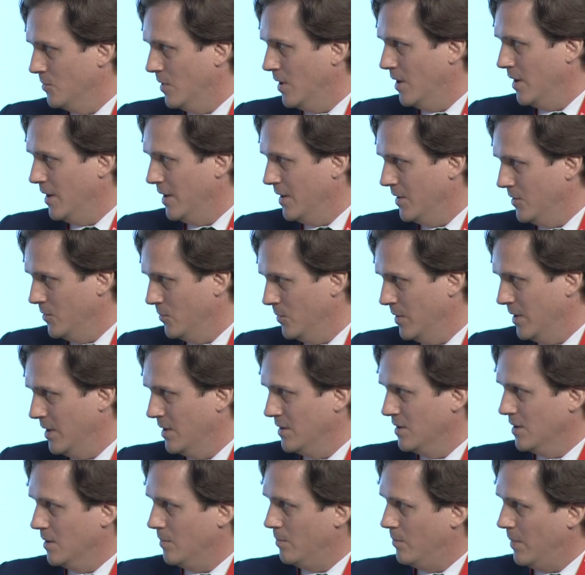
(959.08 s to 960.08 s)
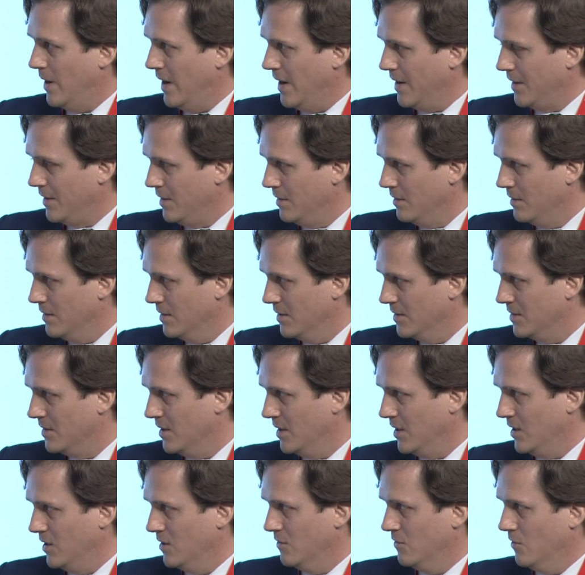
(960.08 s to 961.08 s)
high, and we end up back in a
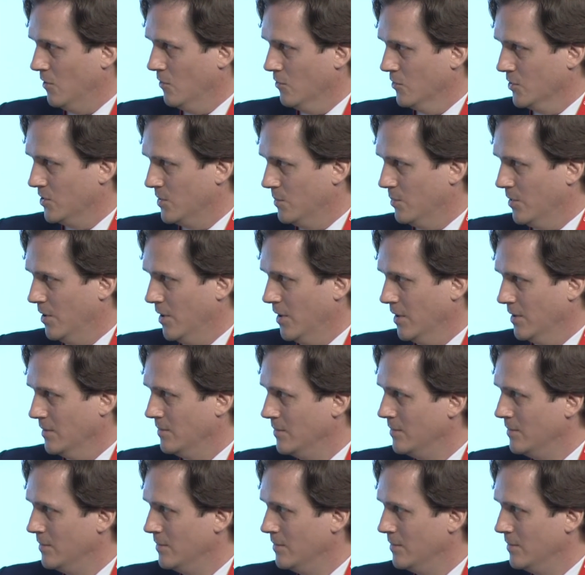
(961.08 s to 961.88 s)
cycle of oversupply.